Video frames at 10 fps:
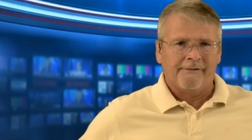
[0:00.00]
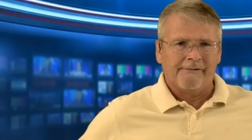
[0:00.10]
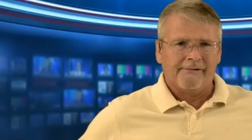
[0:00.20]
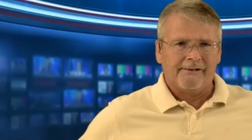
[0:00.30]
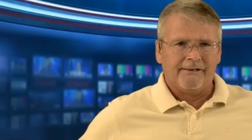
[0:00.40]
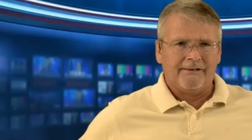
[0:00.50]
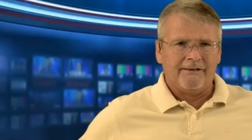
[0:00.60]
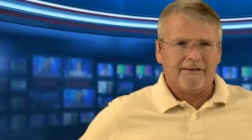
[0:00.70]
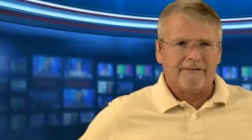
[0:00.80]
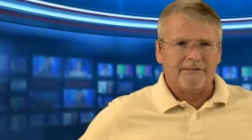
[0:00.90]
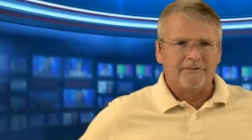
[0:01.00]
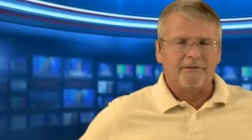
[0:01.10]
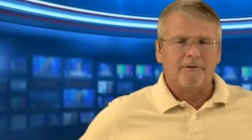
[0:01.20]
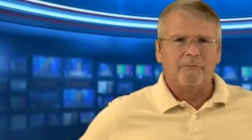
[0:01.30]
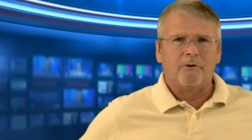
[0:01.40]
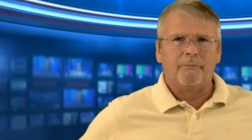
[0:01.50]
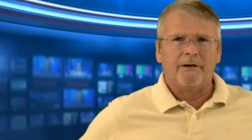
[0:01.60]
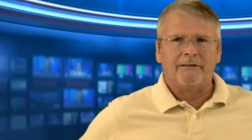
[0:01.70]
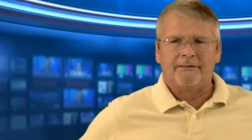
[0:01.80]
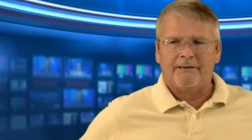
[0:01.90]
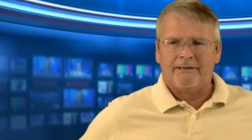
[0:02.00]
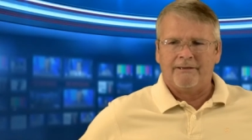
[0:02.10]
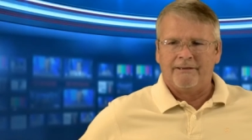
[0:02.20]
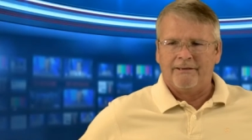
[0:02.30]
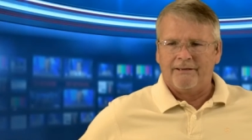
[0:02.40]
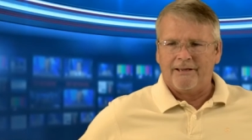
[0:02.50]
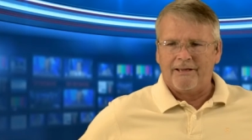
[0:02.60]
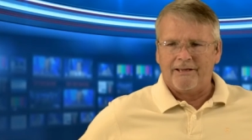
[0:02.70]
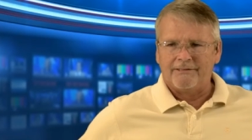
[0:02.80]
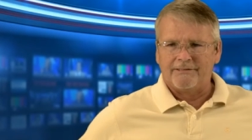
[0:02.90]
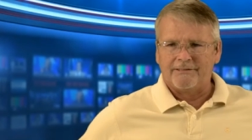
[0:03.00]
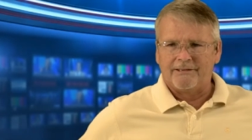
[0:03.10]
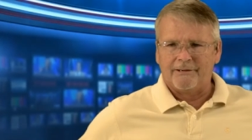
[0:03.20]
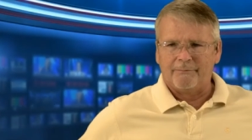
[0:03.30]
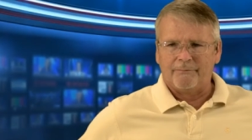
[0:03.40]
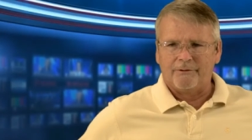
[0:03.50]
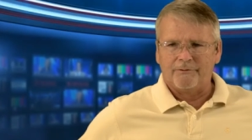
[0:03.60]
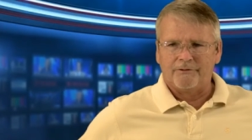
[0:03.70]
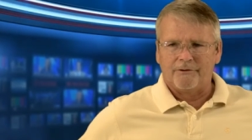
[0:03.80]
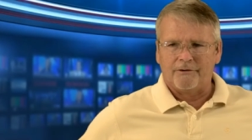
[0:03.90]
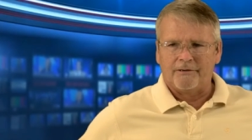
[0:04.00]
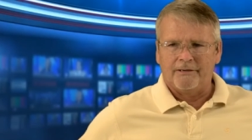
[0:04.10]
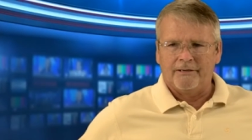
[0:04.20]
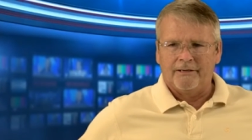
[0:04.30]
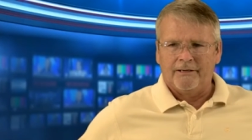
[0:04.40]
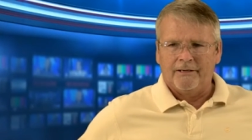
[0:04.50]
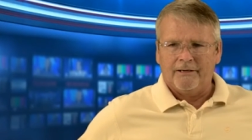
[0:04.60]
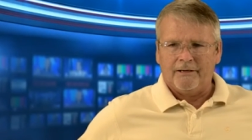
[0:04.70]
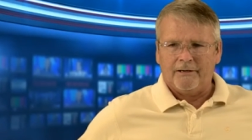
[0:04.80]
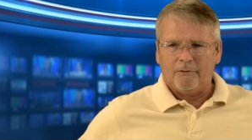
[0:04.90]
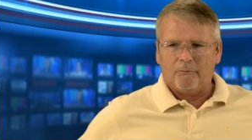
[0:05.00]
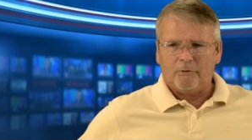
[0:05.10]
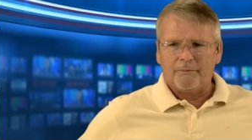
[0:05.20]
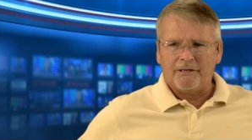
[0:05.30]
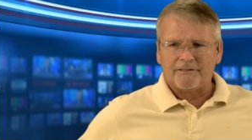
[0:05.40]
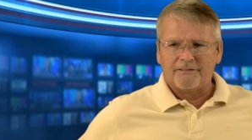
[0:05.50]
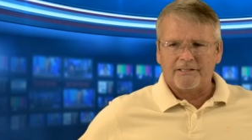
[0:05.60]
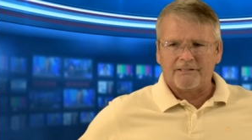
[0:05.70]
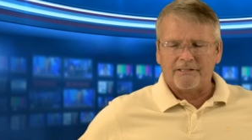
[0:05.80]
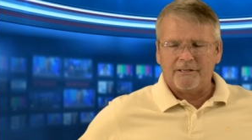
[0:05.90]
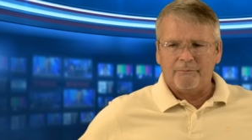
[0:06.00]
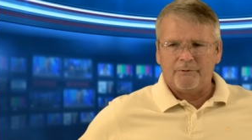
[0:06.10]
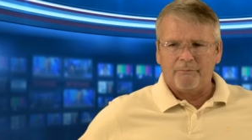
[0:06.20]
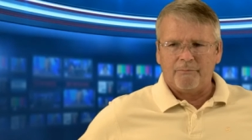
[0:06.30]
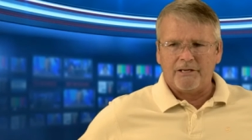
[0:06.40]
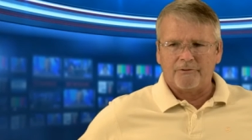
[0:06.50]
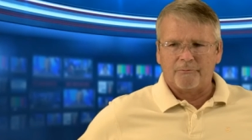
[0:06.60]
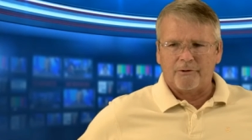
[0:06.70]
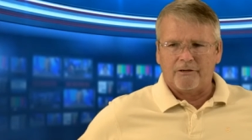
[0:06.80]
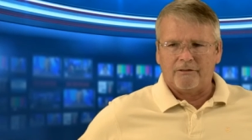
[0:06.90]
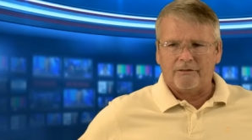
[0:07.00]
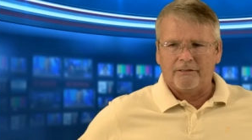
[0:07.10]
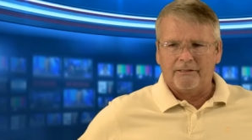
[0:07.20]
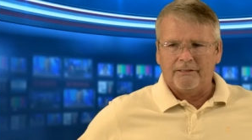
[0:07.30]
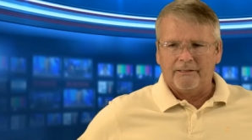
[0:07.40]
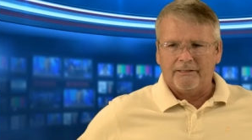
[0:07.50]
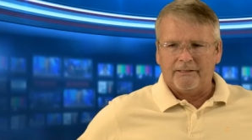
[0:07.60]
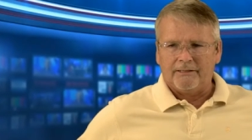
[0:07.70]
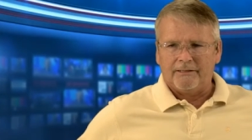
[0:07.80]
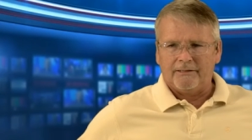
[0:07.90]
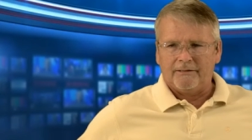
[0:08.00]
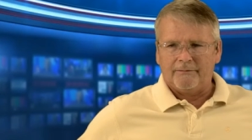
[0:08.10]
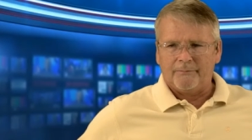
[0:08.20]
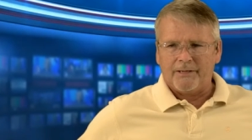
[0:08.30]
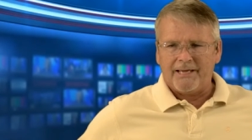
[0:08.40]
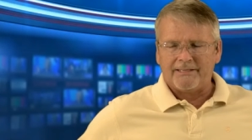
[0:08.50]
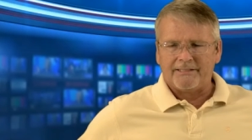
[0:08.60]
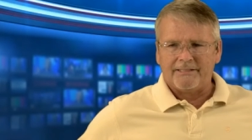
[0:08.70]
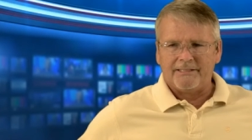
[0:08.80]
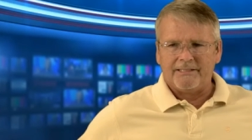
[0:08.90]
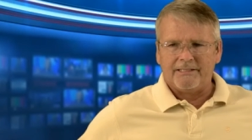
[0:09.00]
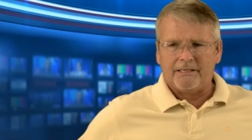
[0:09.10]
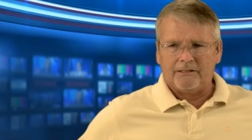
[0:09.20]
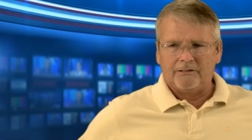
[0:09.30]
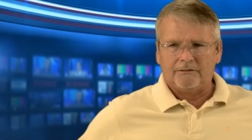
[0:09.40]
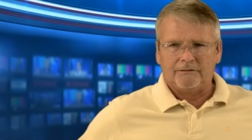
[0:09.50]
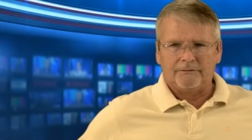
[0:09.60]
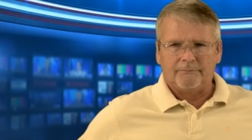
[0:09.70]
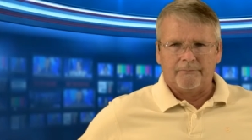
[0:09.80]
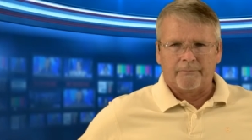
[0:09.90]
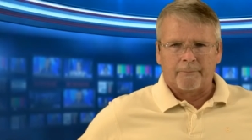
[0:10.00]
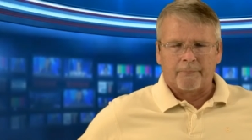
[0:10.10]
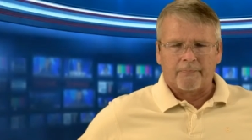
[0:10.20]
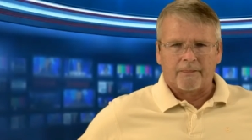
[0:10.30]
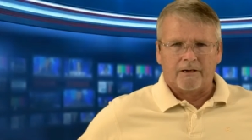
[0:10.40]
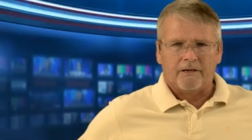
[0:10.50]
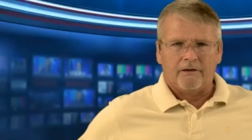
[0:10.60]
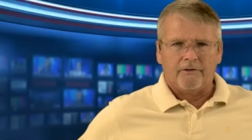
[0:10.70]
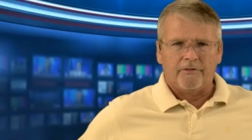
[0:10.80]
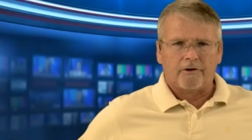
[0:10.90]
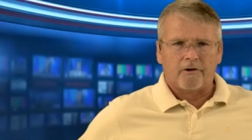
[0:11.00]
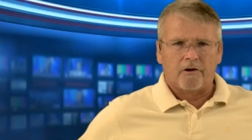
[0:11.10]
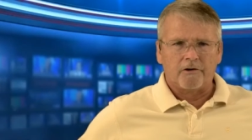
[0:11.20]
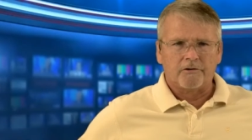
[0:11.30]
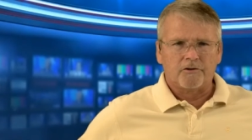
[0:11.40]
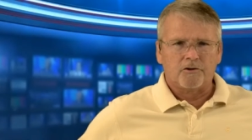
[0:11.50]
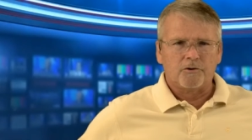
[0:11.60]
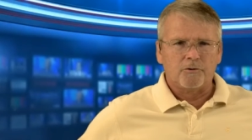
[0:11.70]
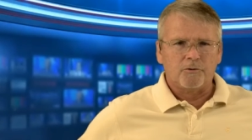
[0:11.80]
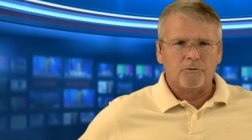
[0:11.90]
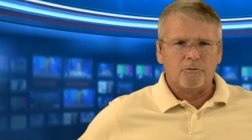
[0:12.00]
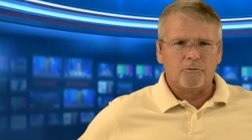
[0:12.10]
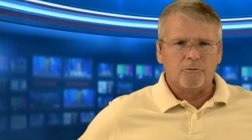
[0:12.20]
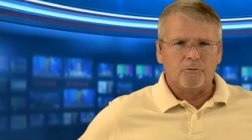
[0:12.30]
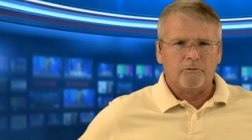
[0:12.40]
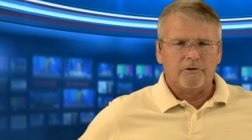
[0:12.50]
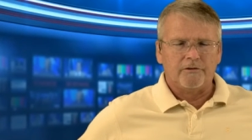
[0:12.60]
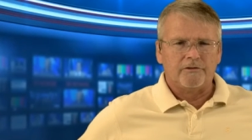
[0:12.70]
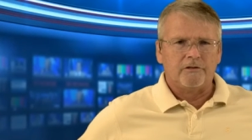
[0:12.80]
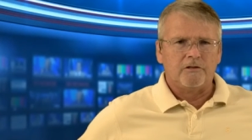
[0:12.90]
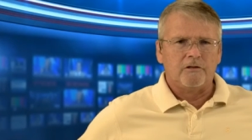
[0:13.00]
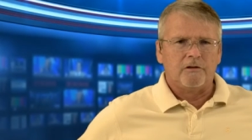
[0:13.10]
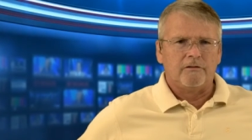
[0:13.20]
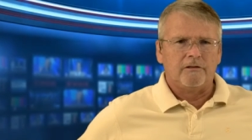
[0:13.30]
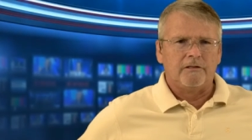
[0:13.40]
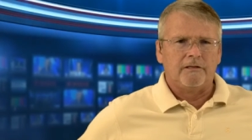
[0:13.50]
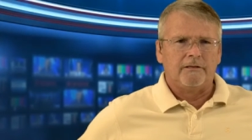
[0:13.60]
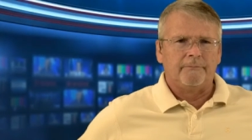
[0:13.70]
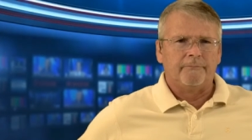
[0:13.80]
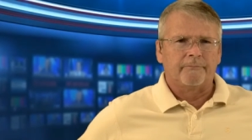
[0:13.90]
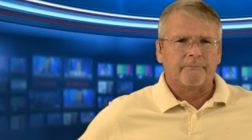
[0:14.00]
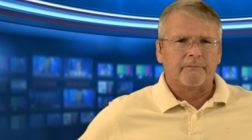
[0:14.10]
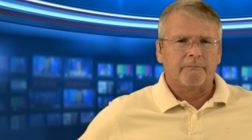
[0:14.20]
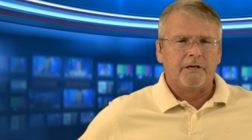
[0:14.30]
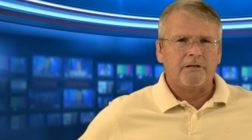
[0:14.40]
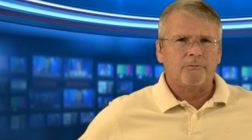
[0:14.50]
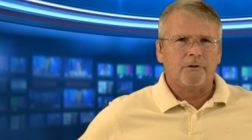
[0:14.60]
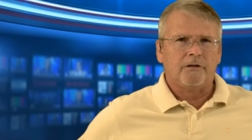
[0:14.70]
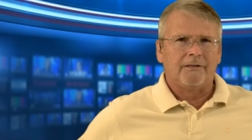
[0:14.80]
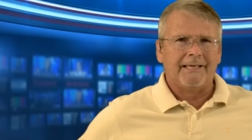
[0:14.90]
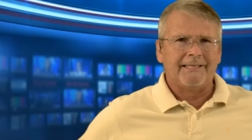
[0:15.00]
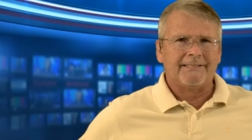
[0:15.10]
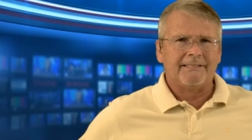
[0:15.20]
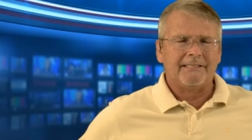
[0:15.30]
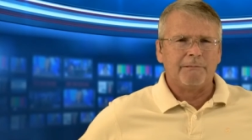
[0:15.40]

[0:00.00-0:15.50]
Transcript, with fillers: and I'll let you know more about that as time goes on. What about the 6-input Magewell SD dongle? There are two. There's the Magewell SD